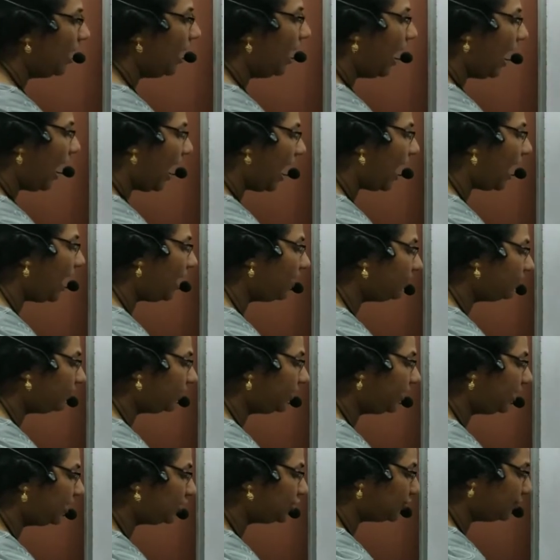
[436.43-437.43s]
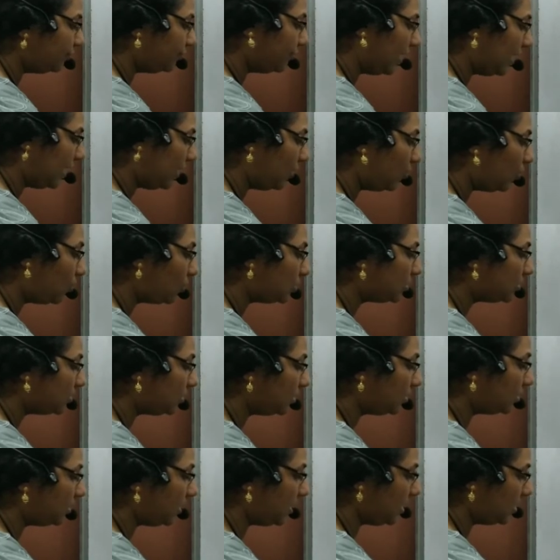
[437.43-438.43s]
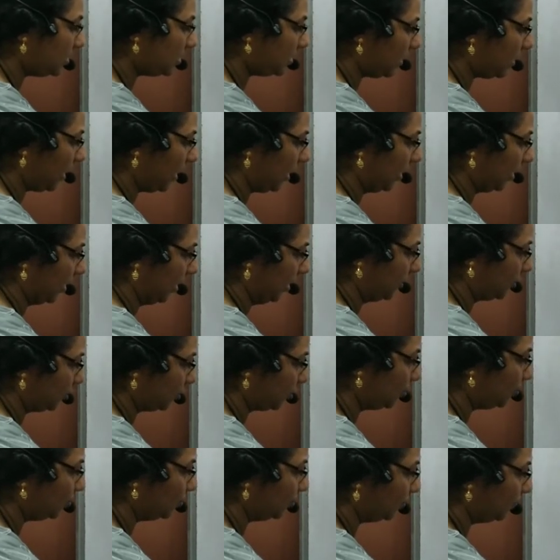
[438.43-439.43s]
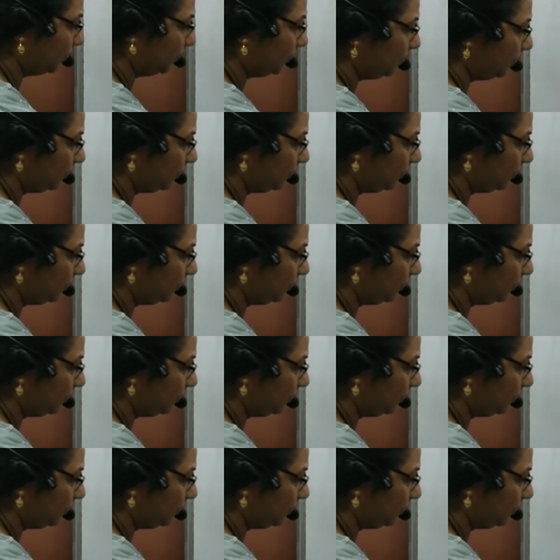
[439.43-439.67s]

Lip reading: Average velocity is equal to